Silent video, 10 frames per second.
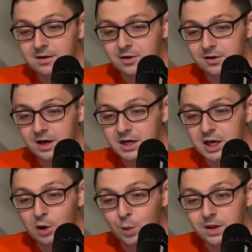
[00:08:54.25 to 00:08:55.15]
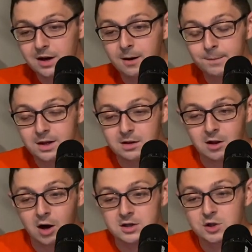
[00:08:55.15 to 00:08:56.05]
during a year where the company
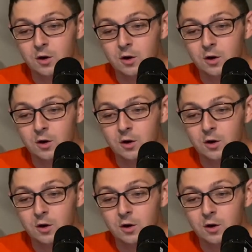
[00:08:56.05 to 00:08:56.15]
lost